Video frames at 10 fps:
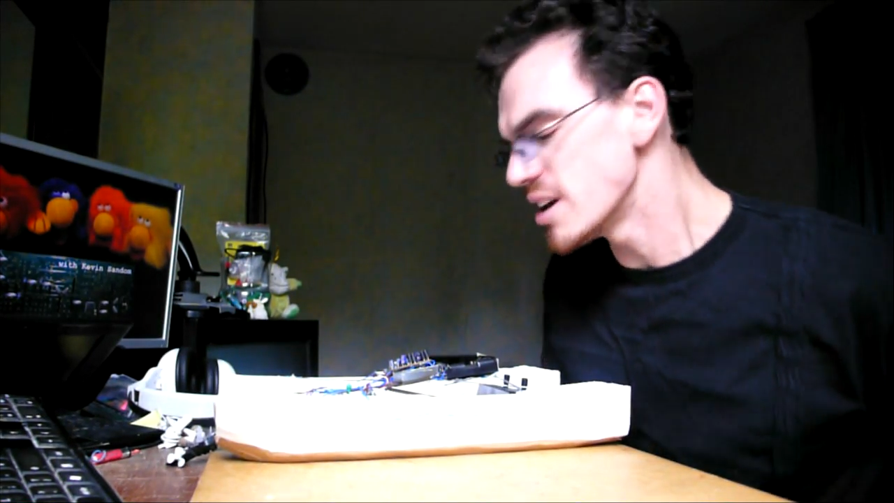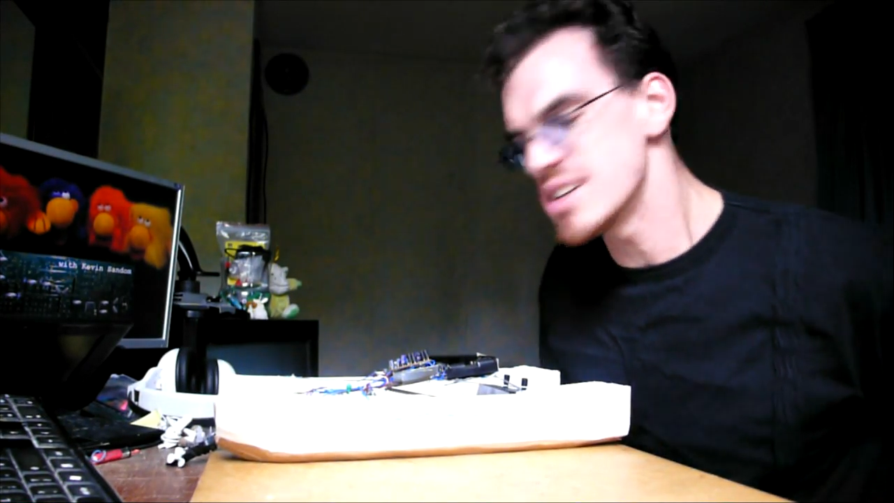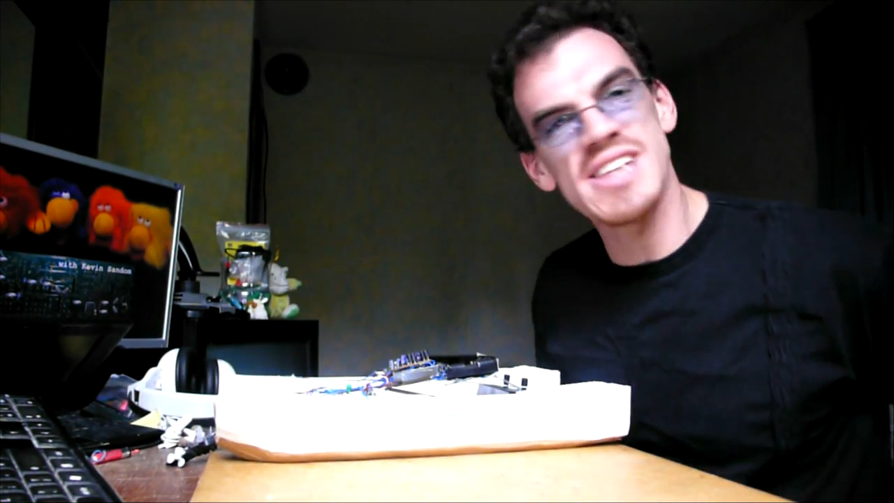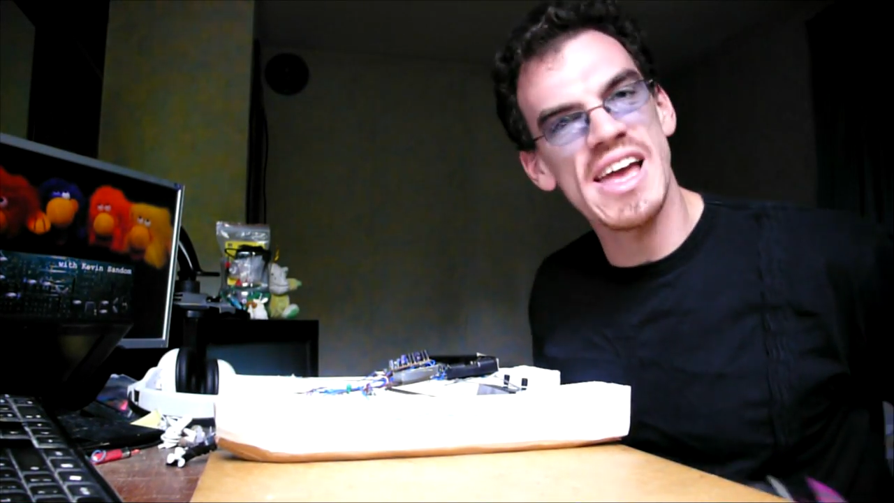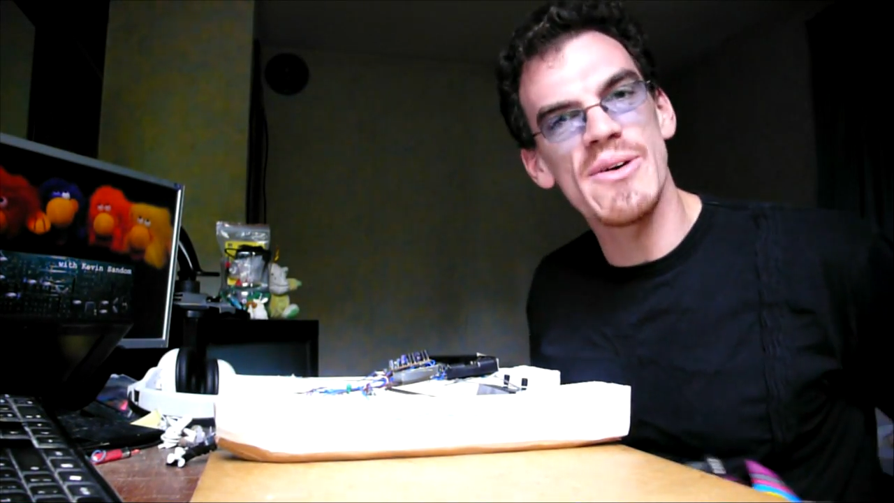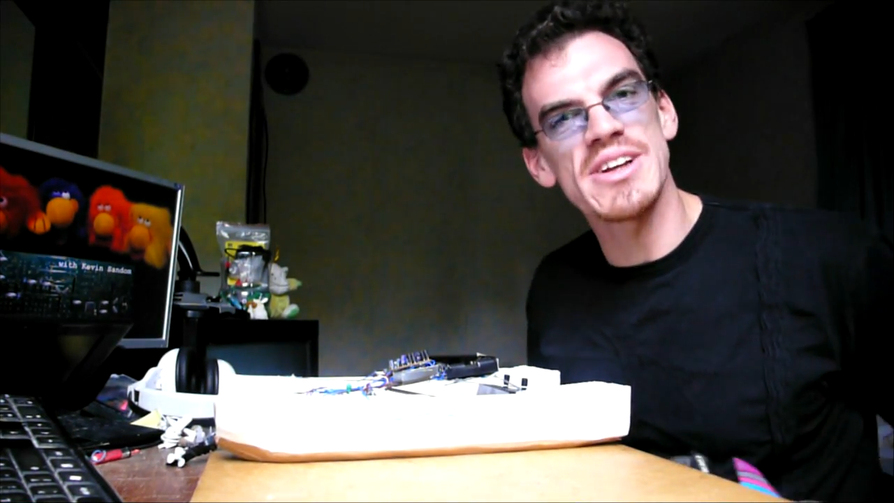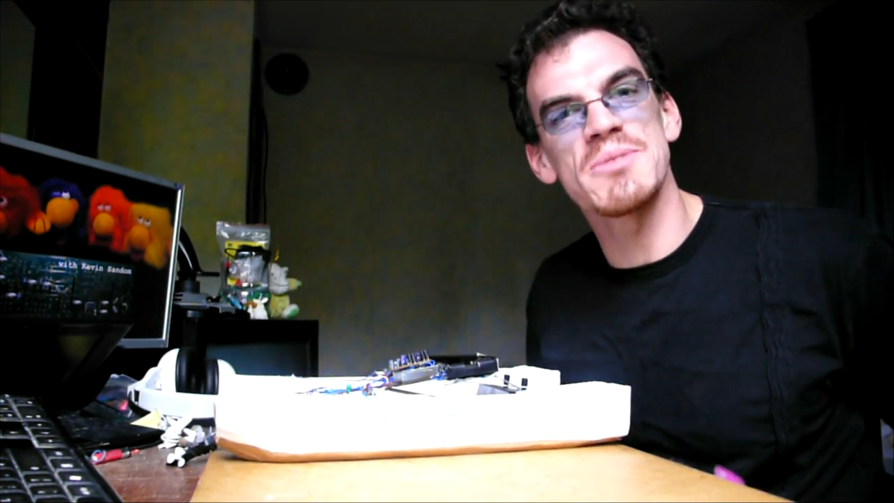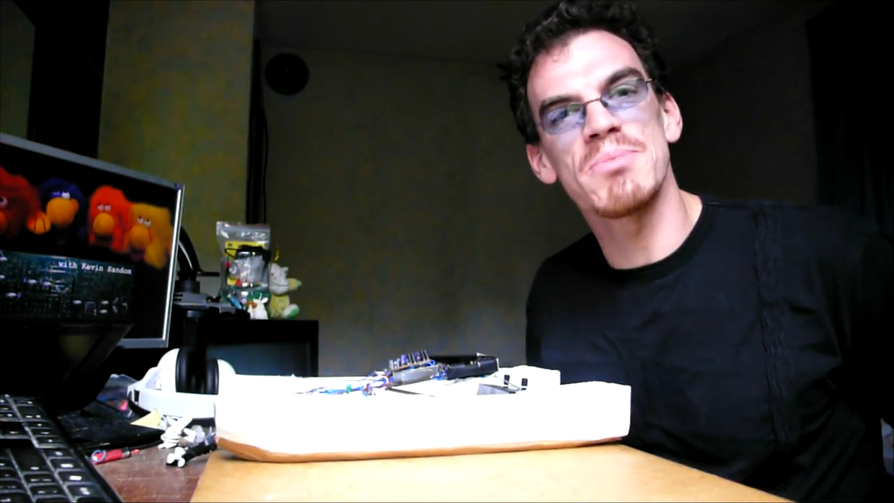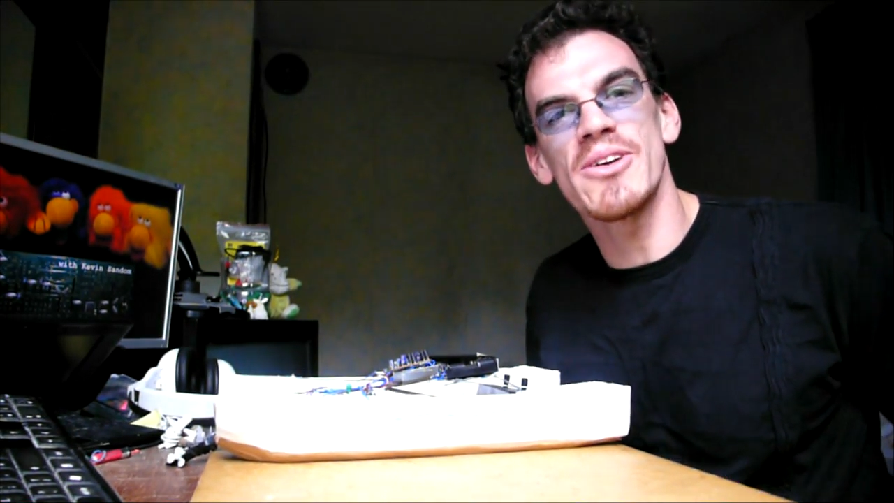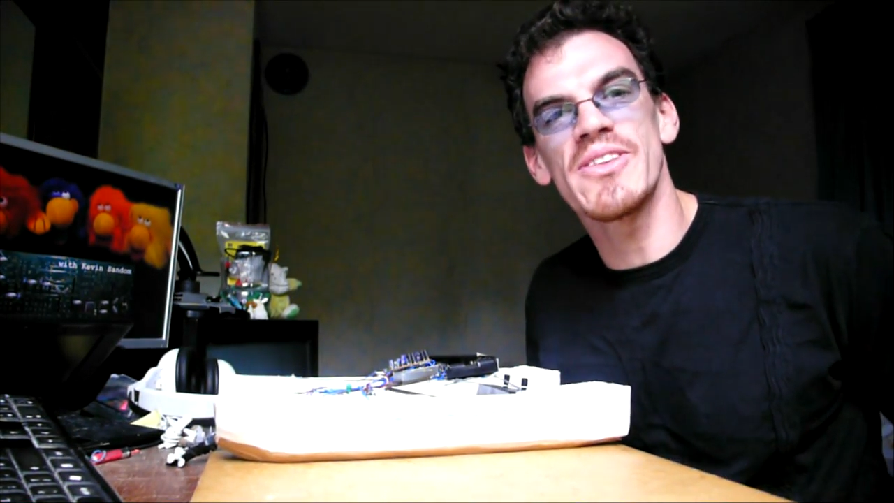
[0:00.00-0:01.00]
is that you actually
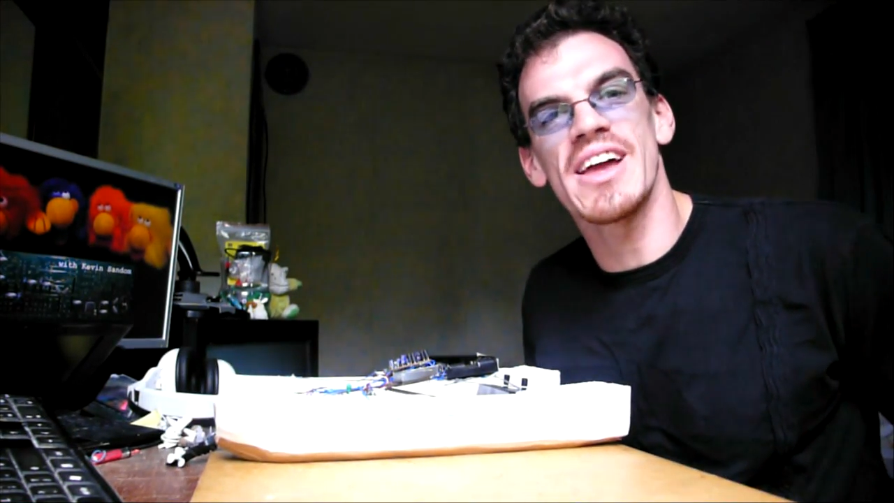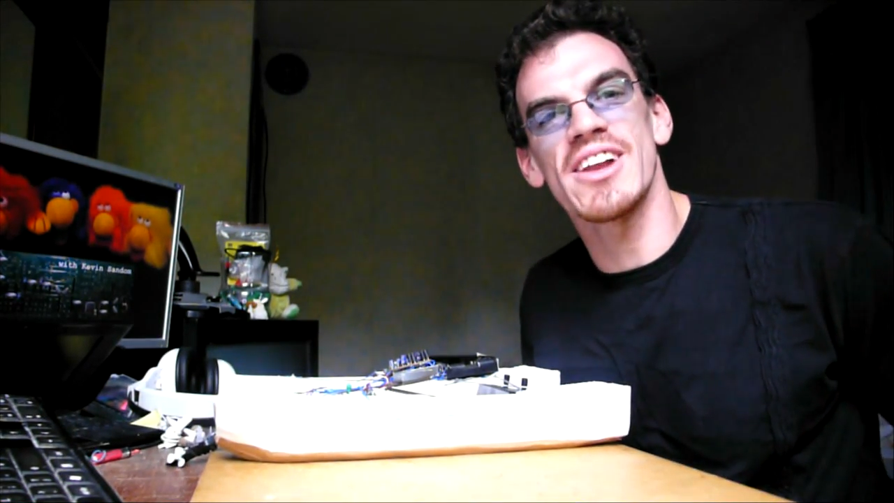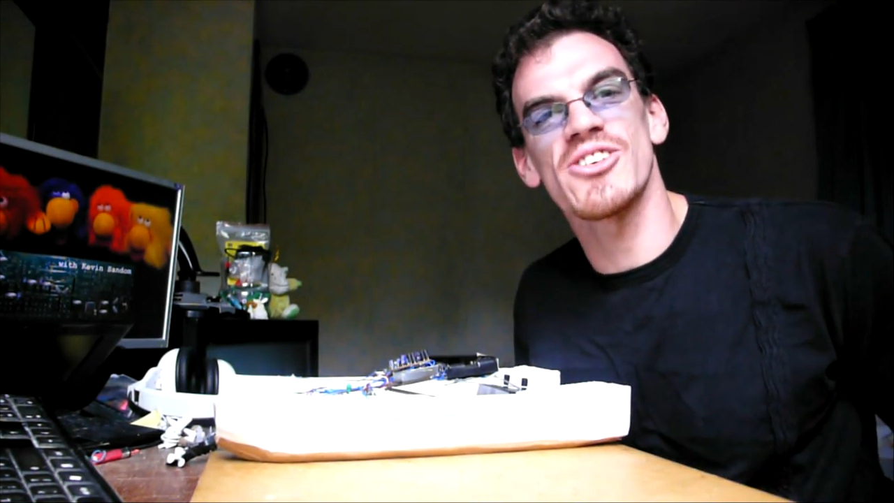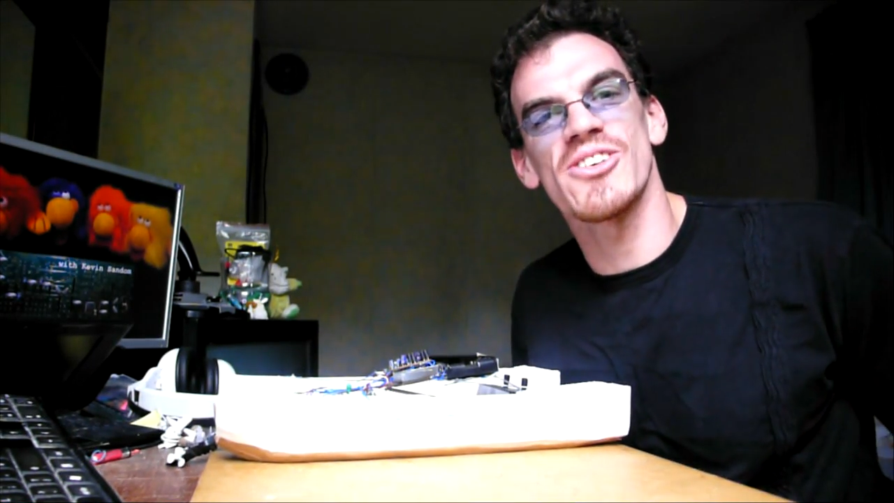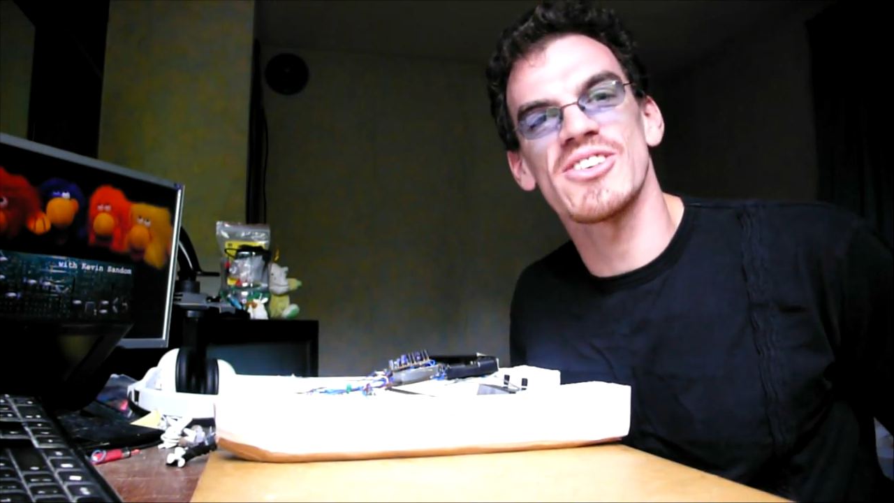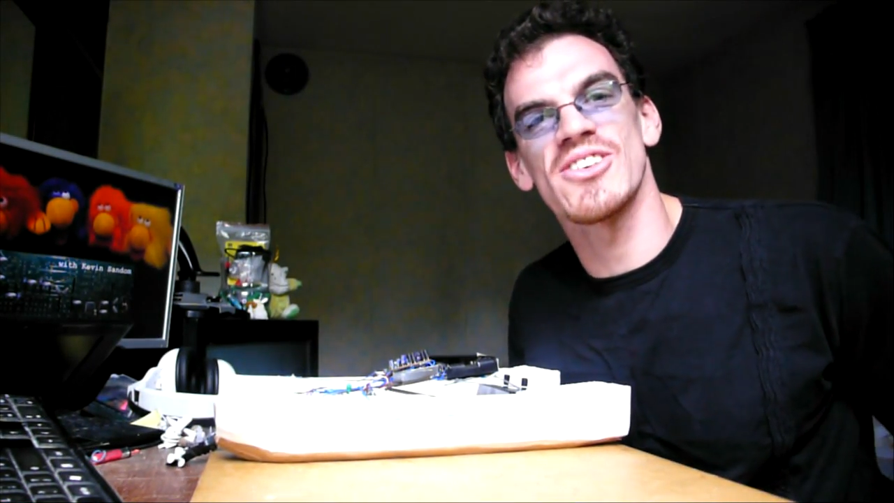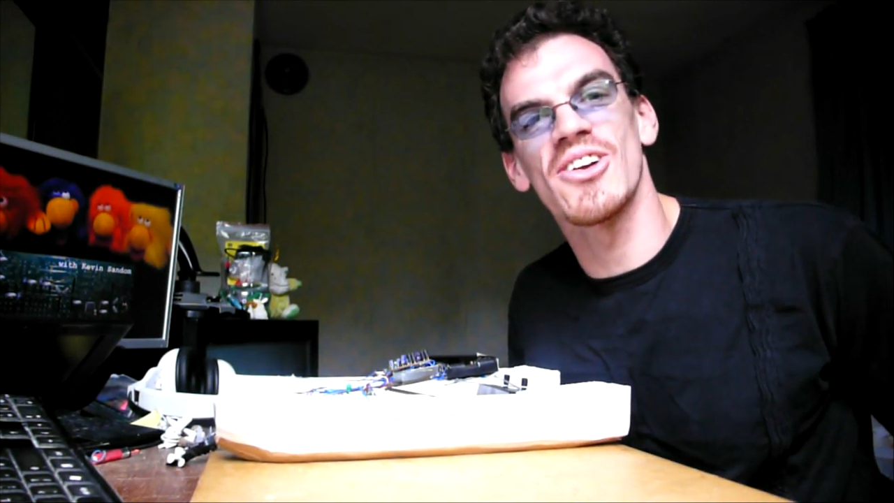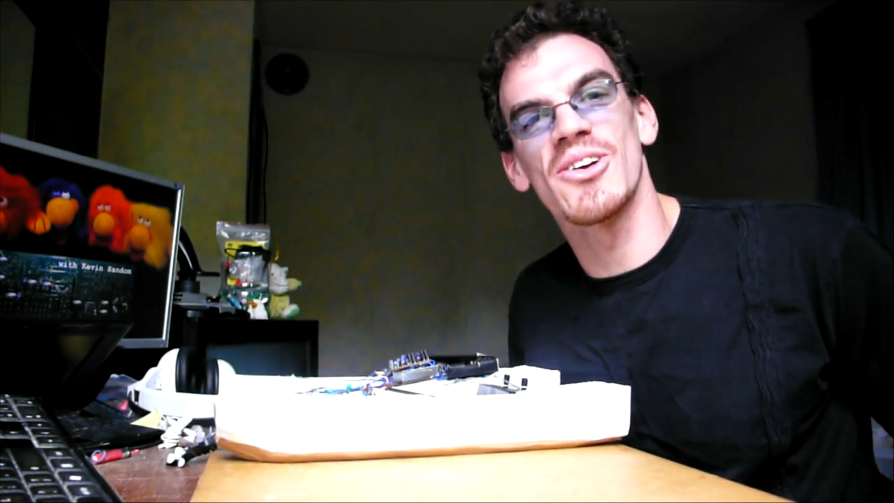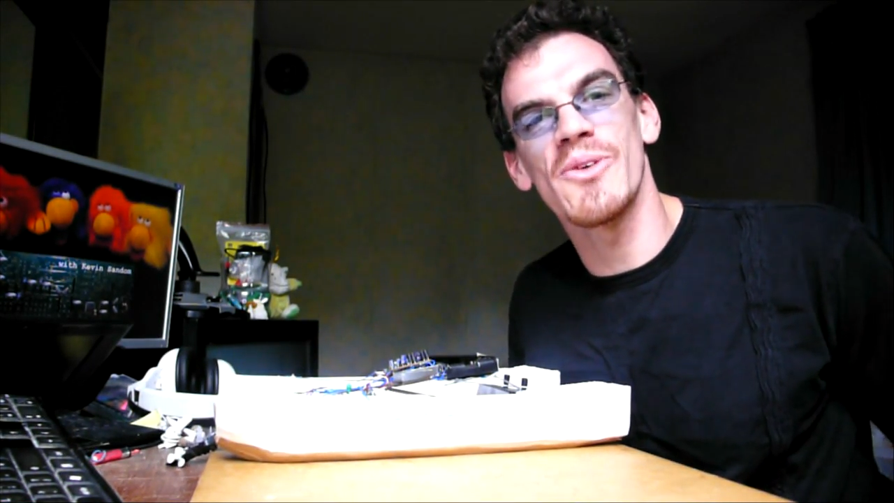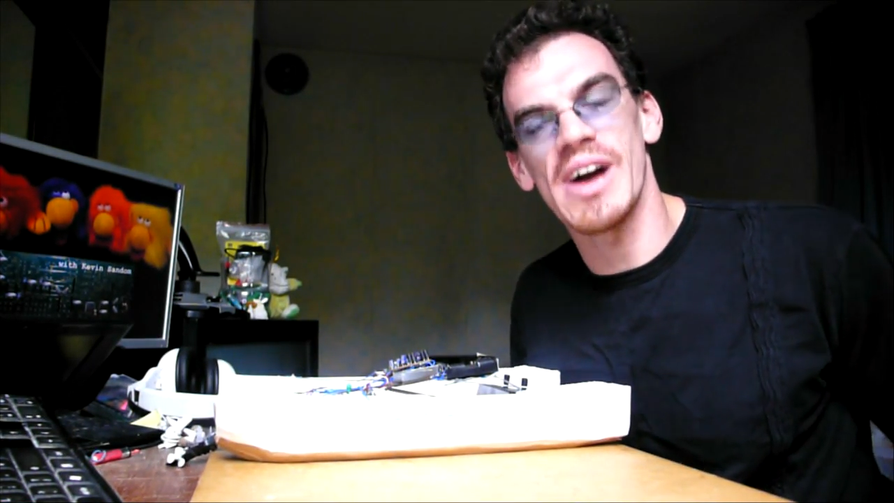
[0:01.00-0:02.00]
blow the electronics
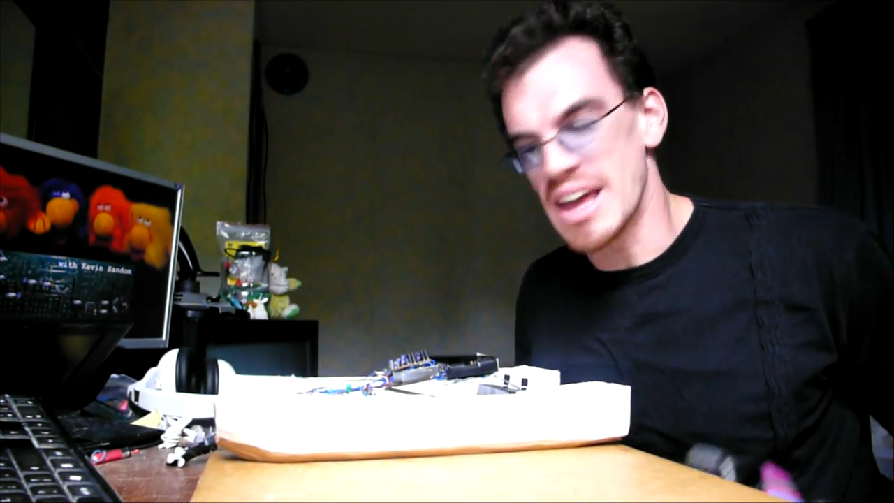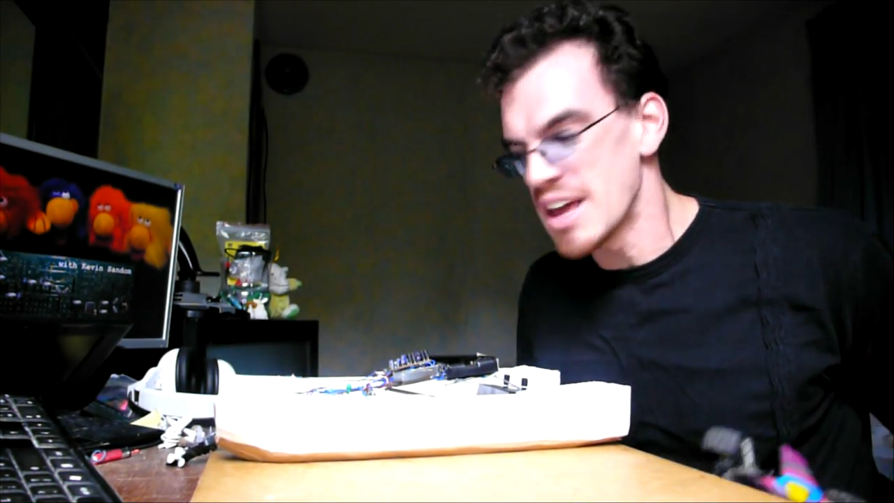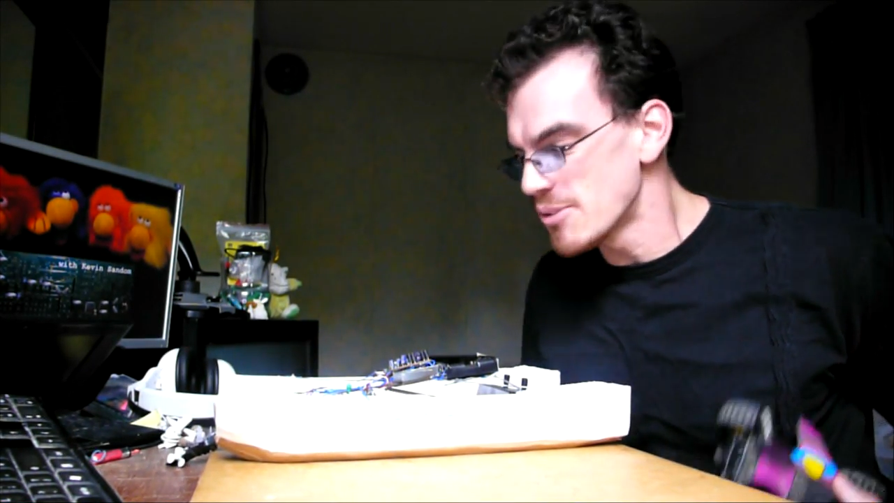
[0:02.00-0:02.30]
along the way,